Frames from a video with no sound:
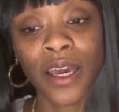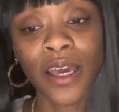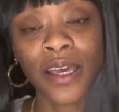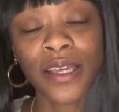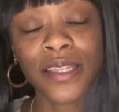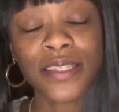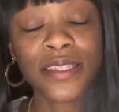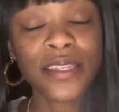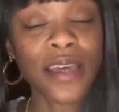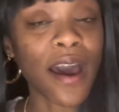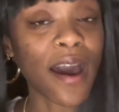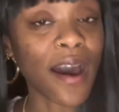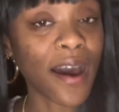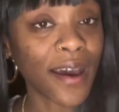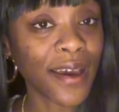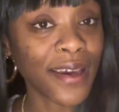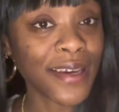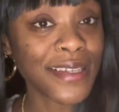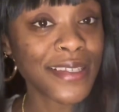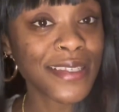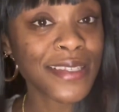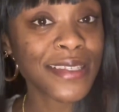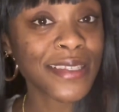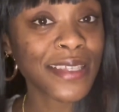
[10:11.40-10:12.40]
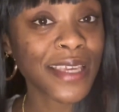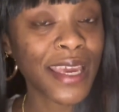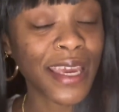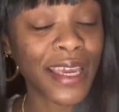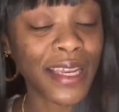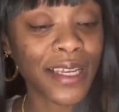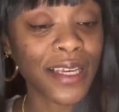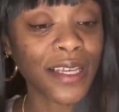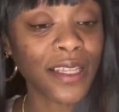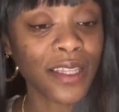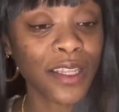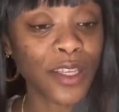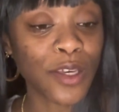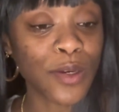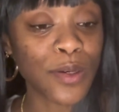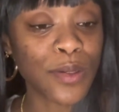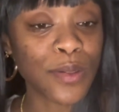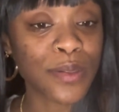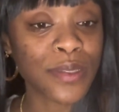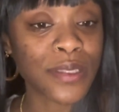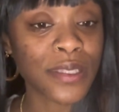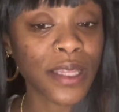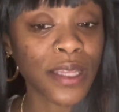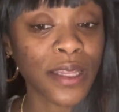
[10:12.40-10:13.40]
ties in
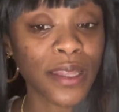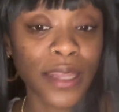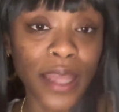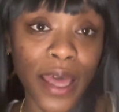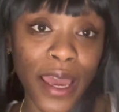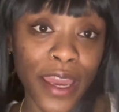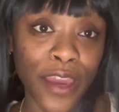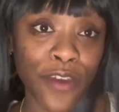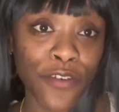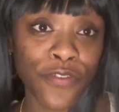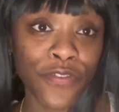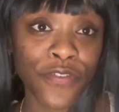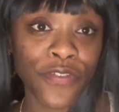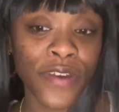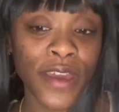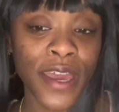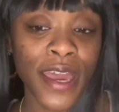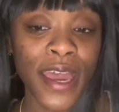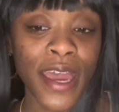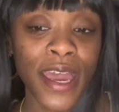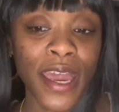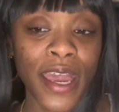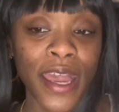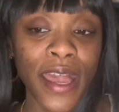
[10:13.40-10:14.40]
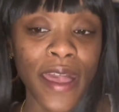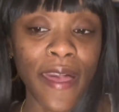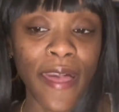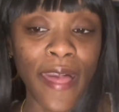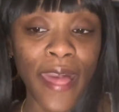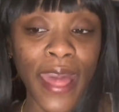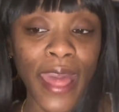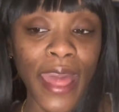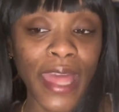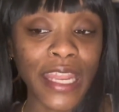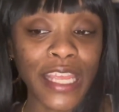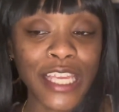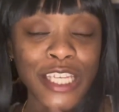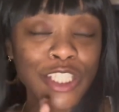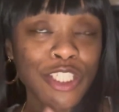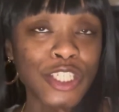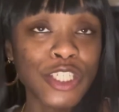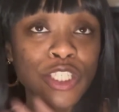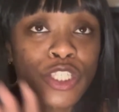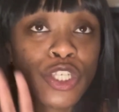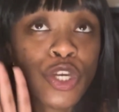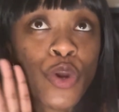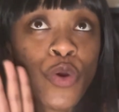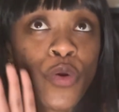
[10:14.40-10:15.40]
Khalil's life. And it's
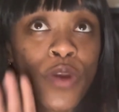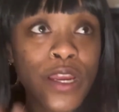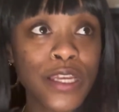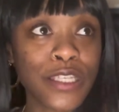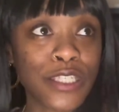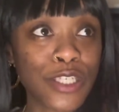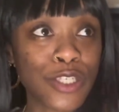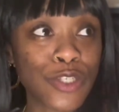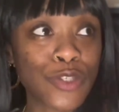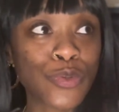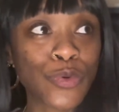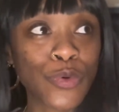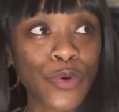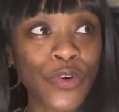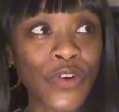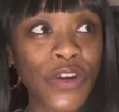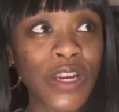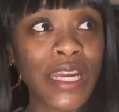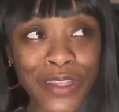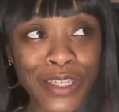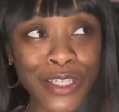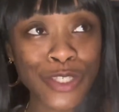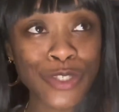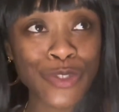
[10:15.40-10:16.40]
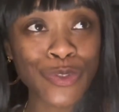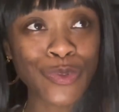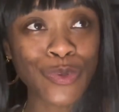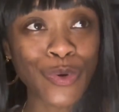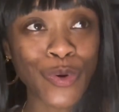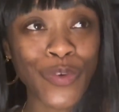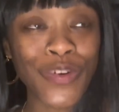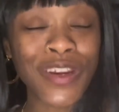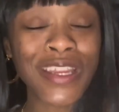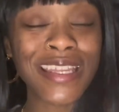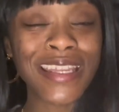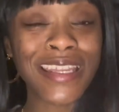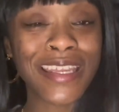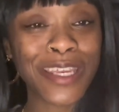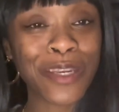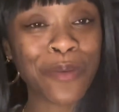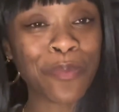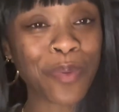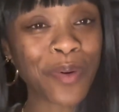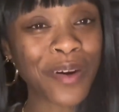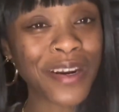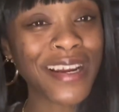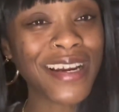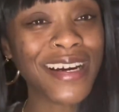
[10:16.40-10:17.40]
just a crazy story. This story did
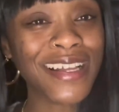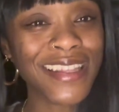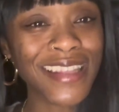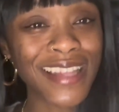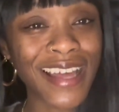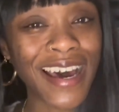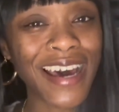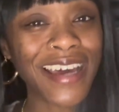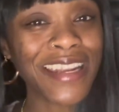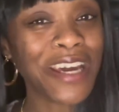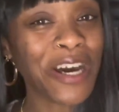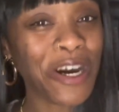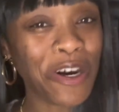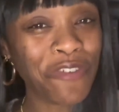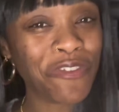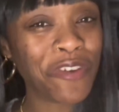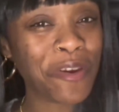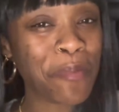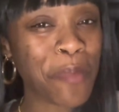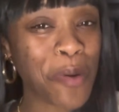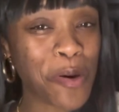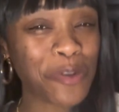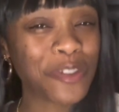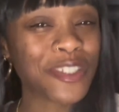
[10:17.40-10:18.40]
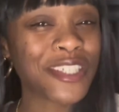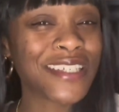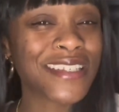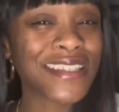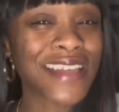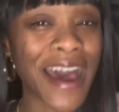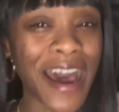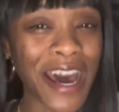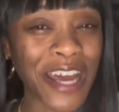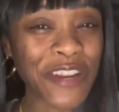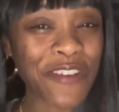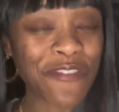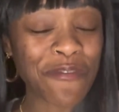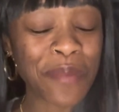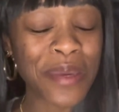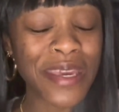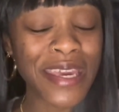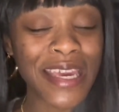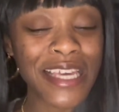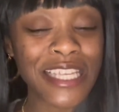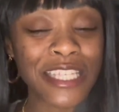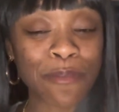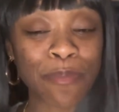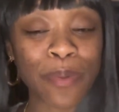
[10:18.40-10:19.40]
bring a lot of emotions out of me,
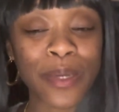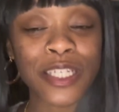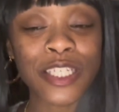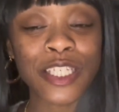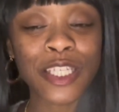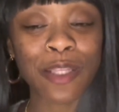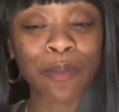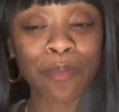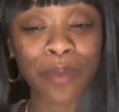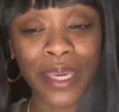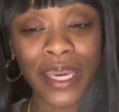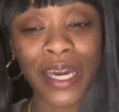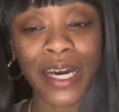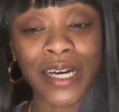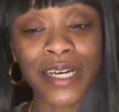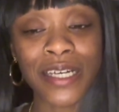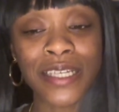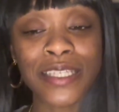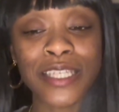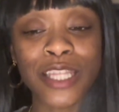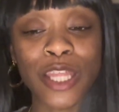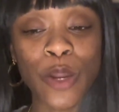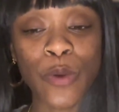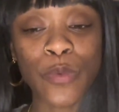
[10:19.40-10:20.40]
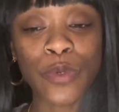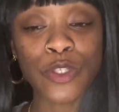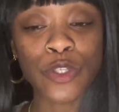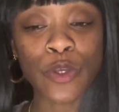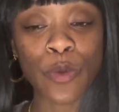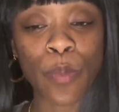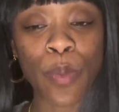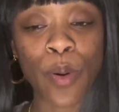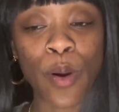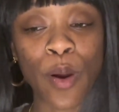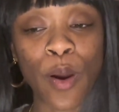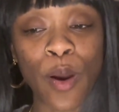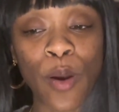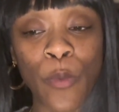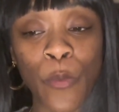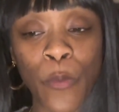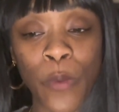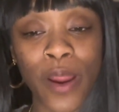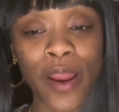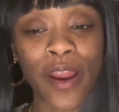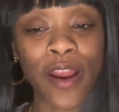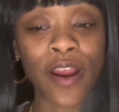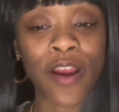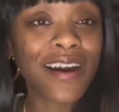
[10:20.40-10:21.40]
especially because there was a part
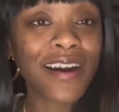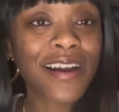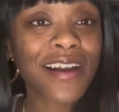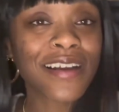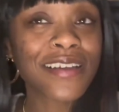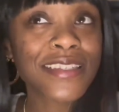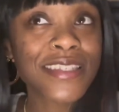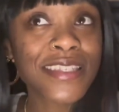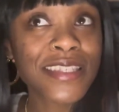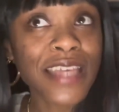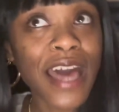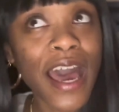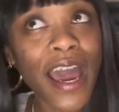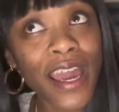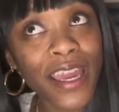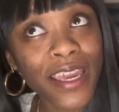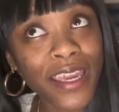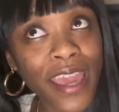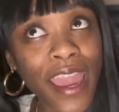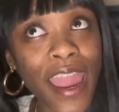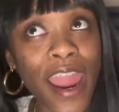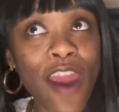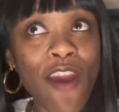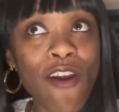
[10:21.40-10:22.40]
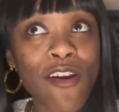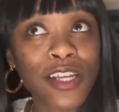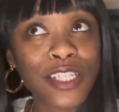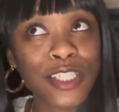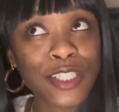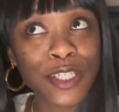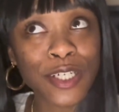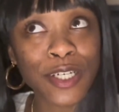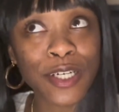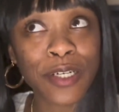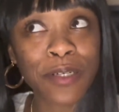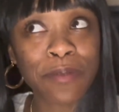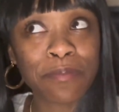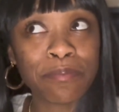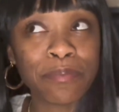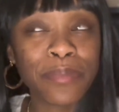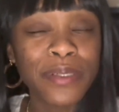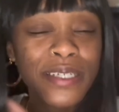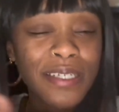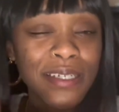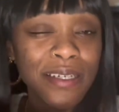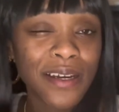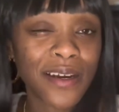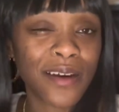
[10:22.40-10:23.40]
where side character,
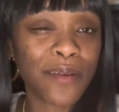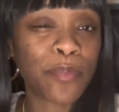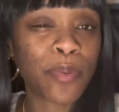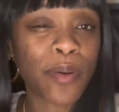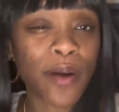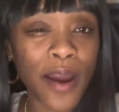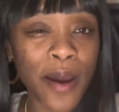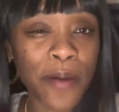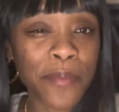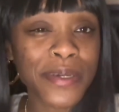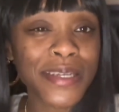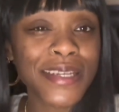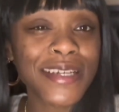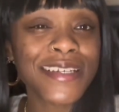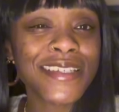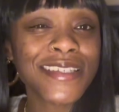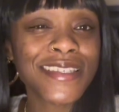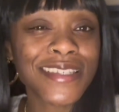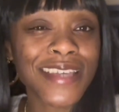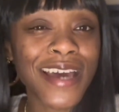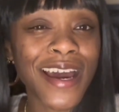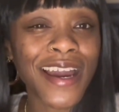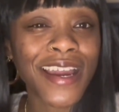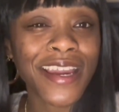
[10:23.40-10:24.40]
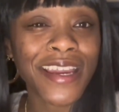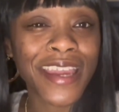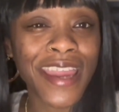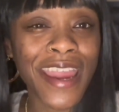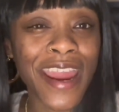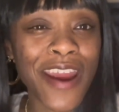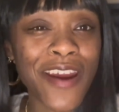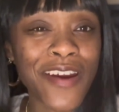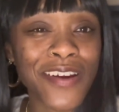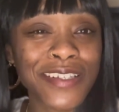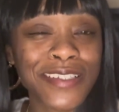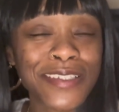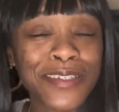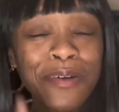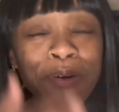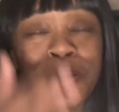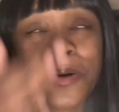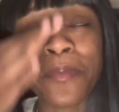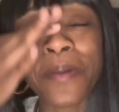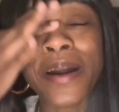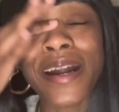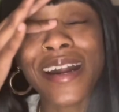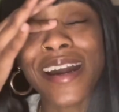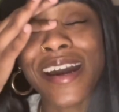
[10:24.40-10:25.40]
but a prominent side character, oh
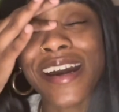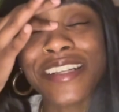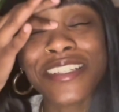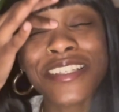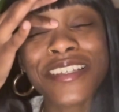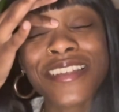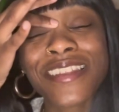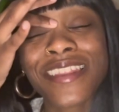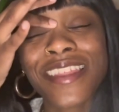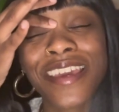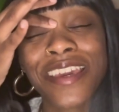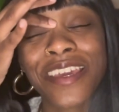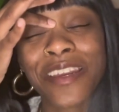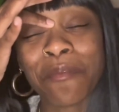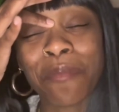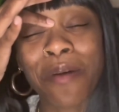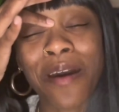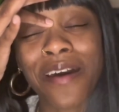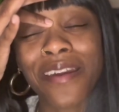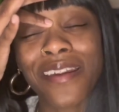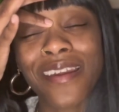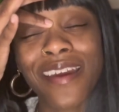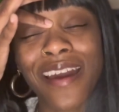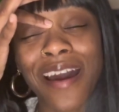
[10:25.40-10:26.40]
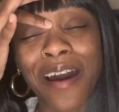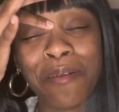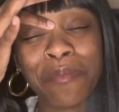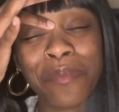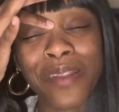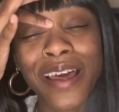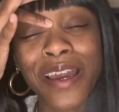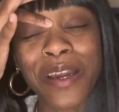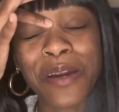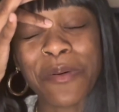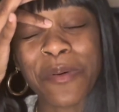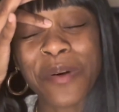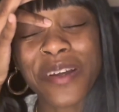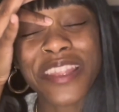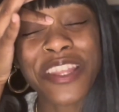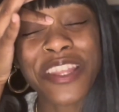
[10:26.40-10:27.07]
my God, just thinking about it, I'm like, what the